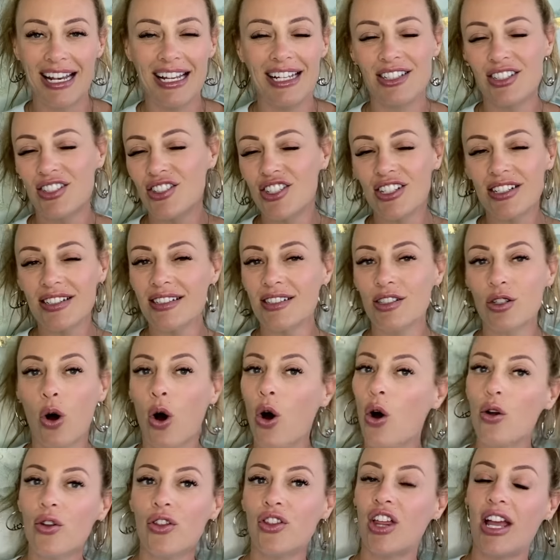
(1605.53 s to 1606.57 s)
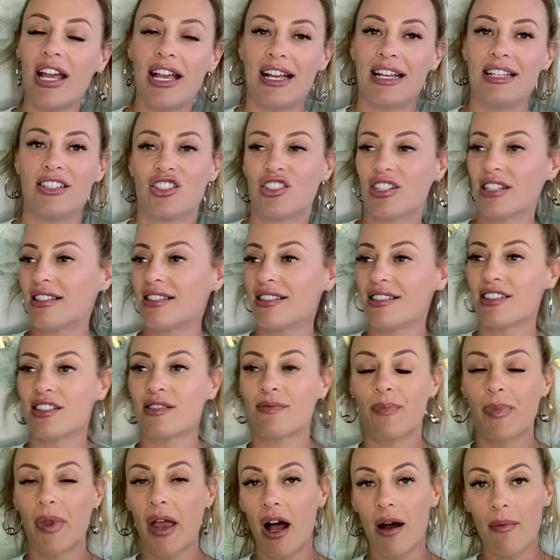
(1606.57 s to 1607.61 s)
It's just, the whole thing is just
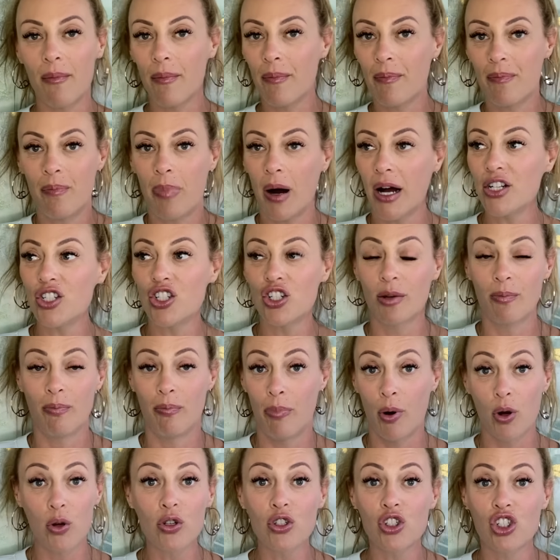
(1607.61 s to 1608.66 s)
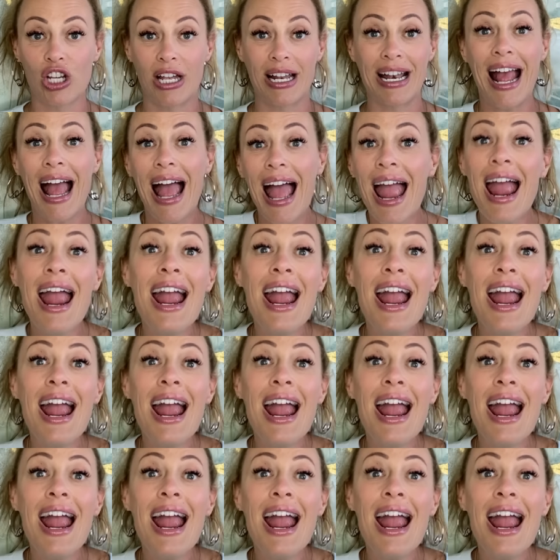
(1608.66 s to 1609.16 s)
a bunch of bullshit.